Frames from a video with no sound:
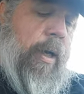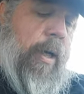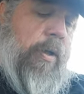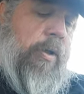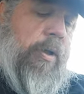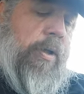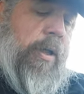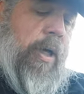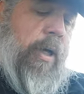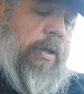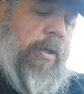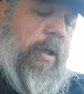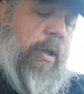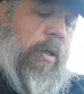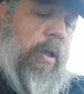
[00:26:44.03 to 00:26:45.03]
on
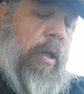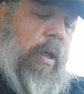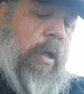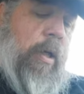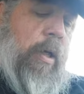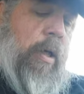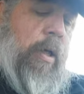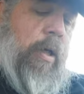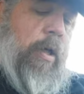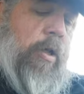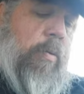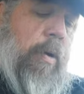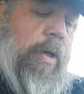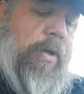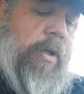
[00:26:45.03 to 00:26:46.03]
exercising
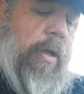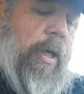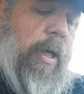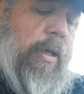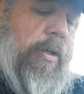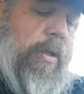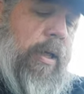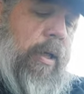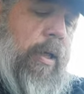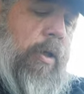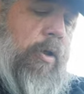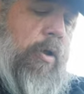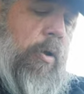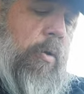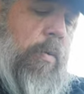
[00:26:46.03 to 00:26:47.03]
twice a day,
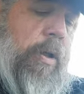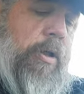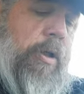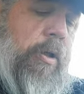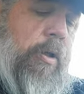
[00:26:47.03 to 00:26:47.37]
sticking to a rigid